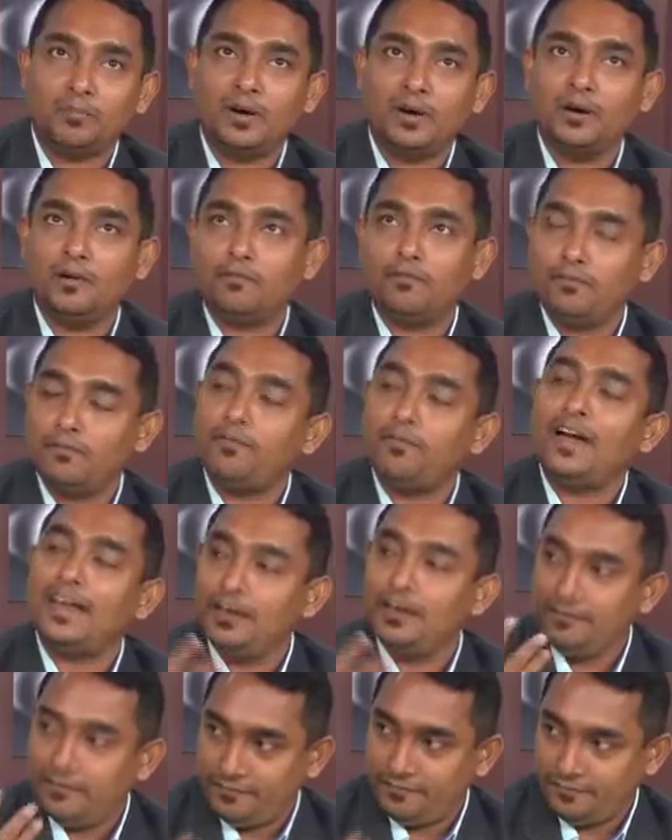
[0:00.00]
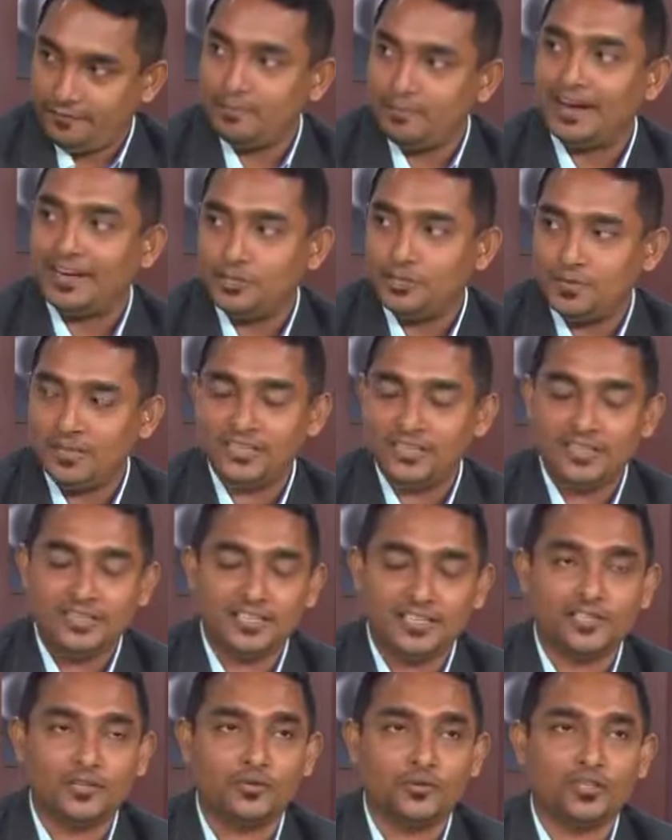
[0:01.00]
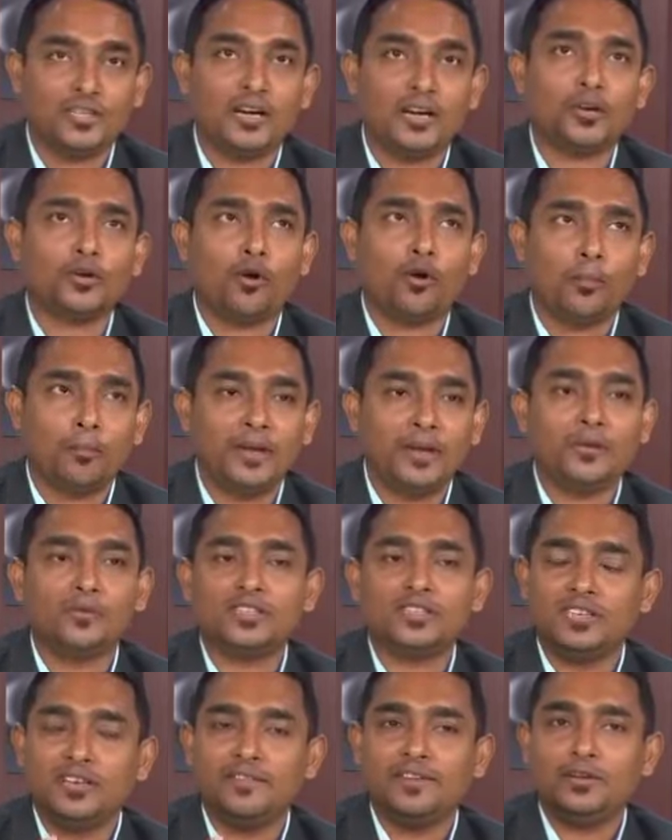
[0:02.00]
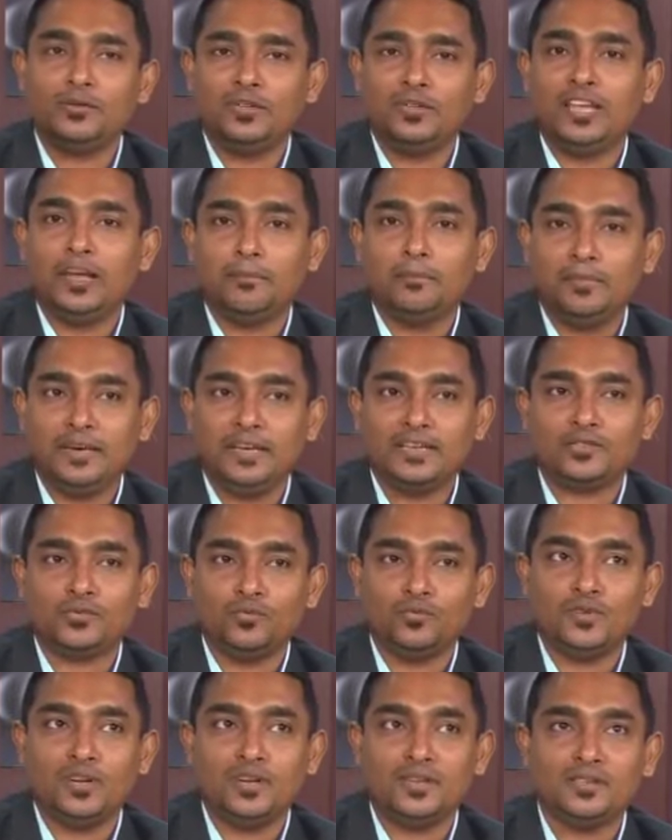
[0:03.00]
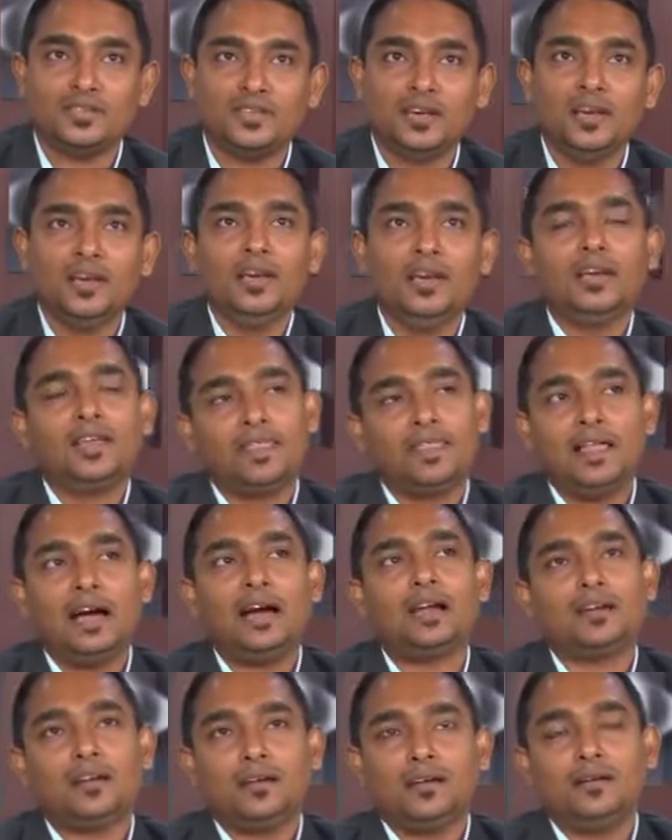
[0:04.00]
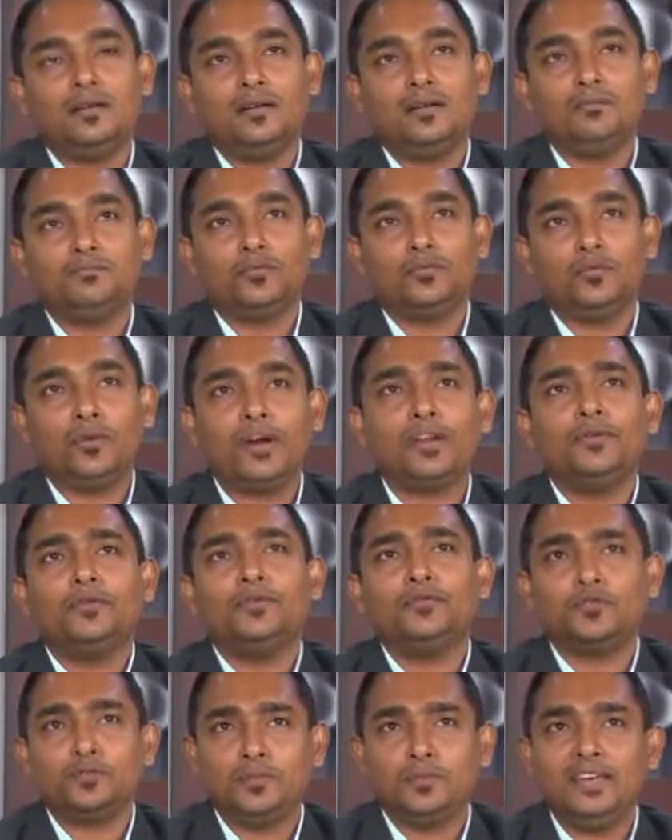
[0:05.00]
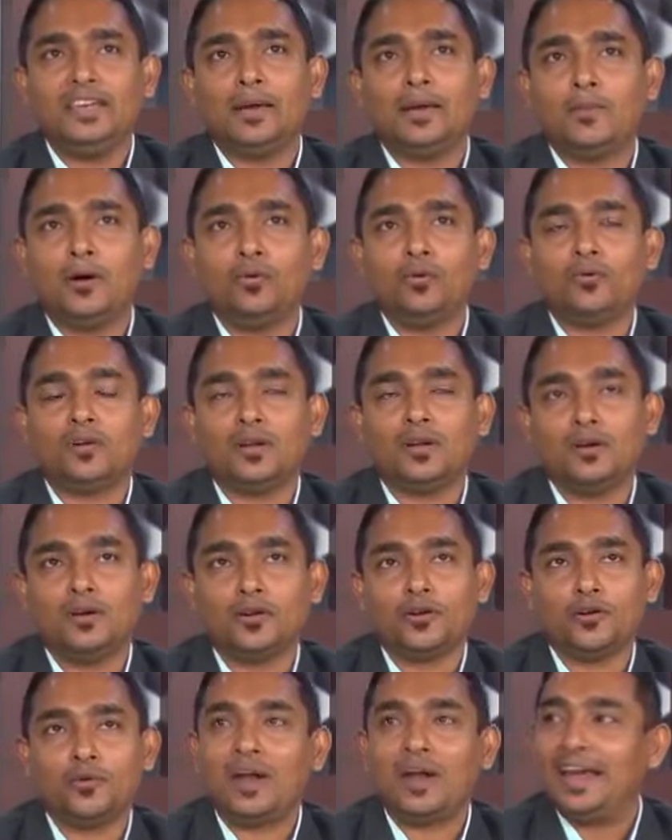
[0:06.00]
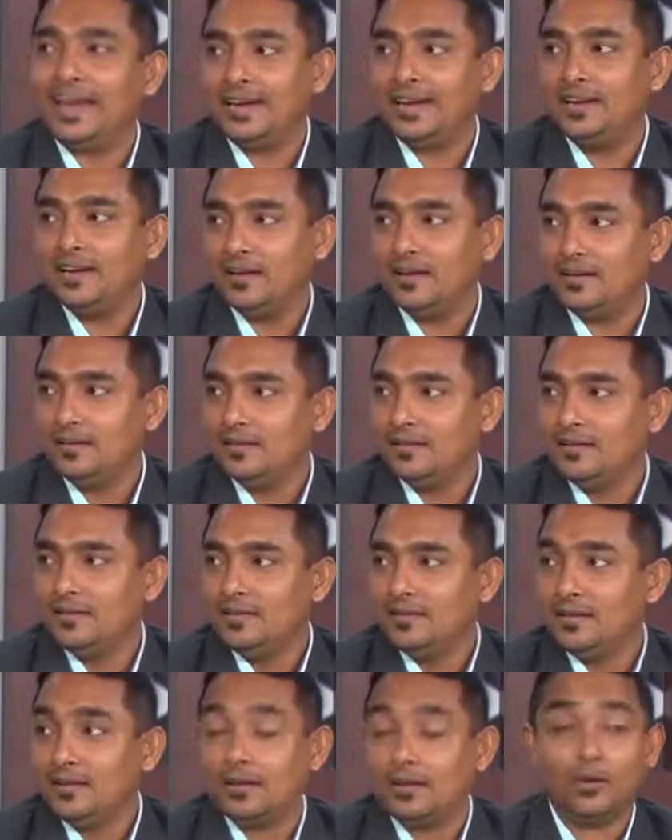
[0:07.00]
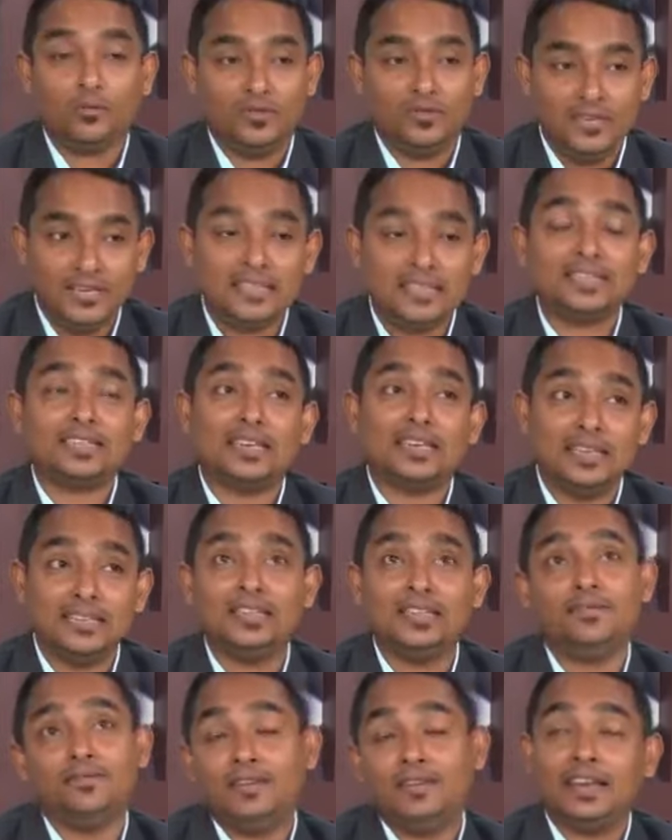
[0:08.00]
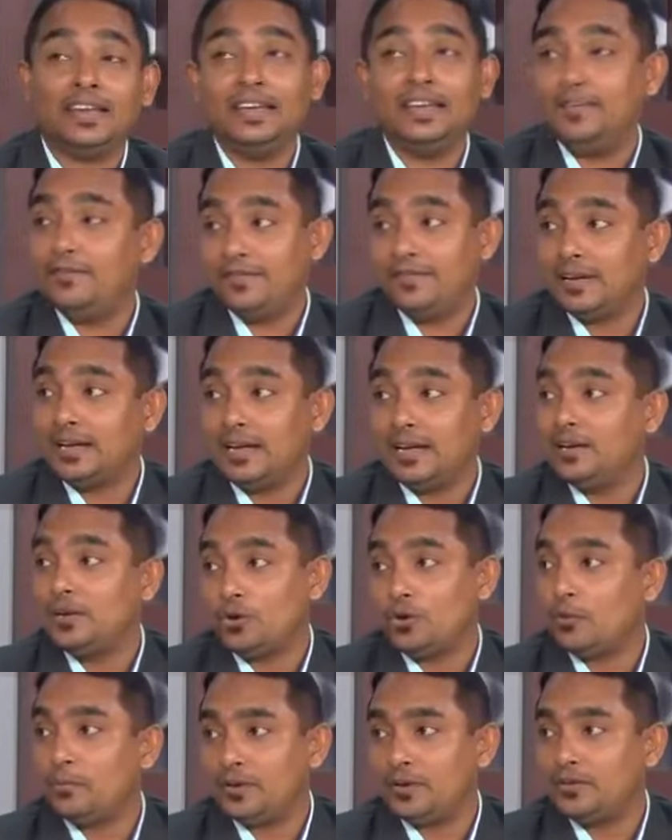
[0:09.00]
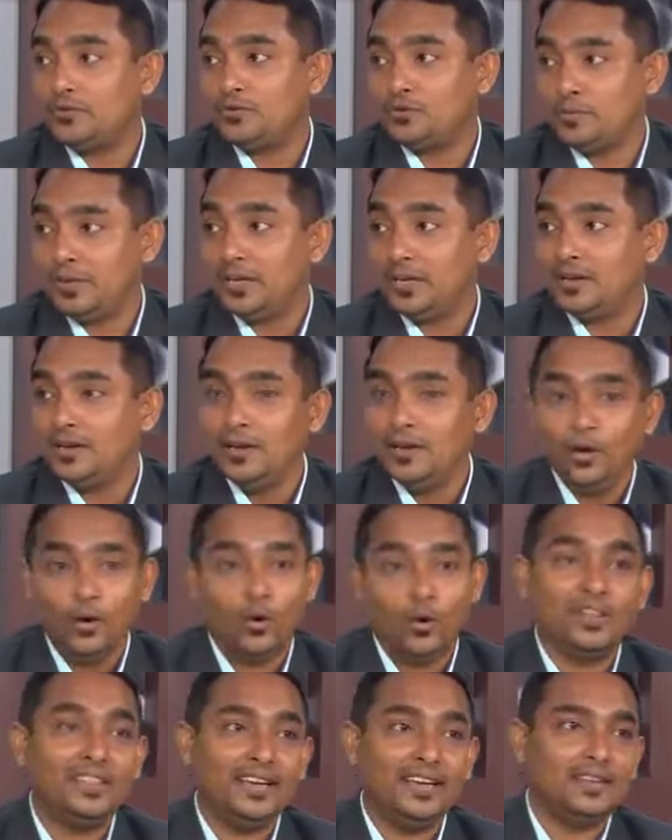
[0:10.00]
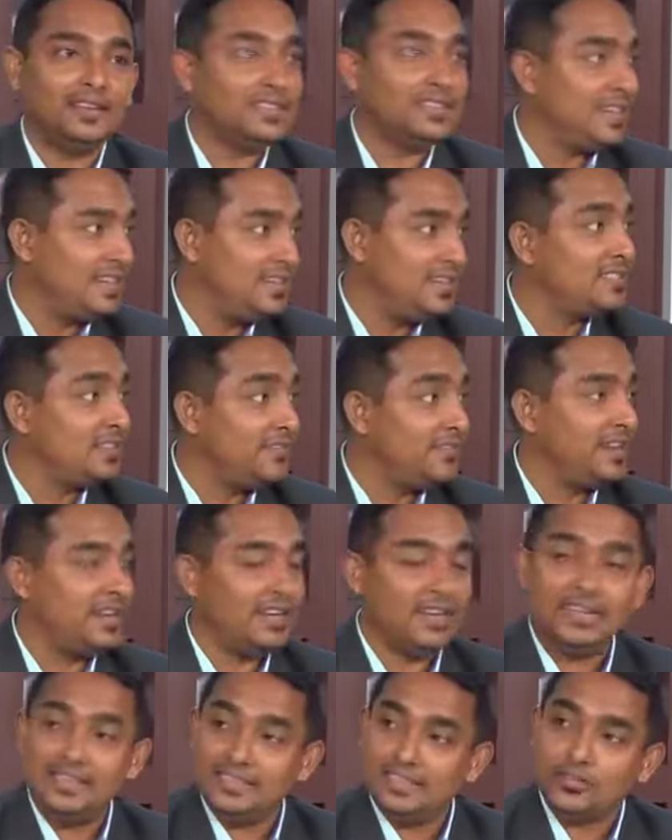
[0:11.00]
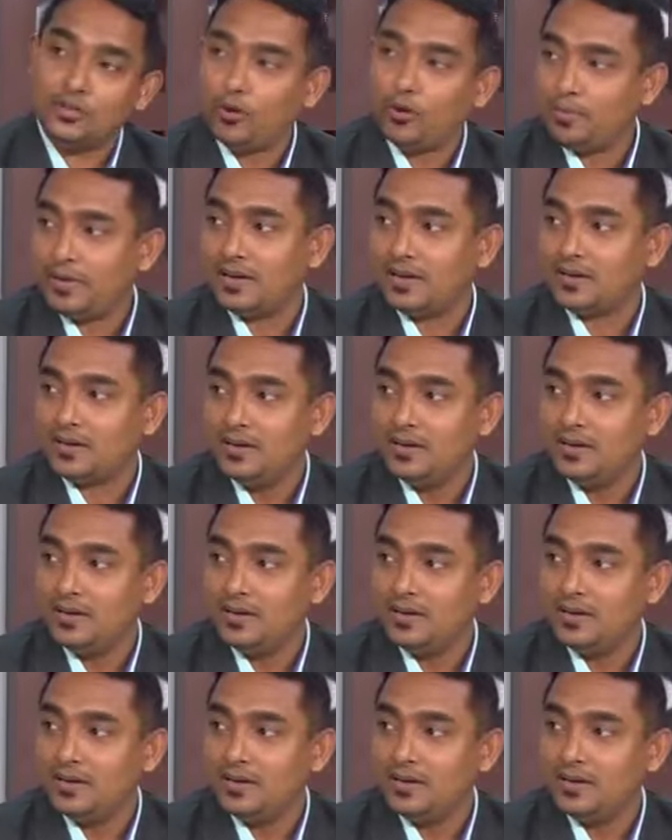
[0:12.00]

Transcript: uh, five management institutes, a topic was given to the MBA students that uh, why don't you speak about uh, triangle? Now this is a very difficult topic to speak. That's On right. the other side, it's a very easy topic.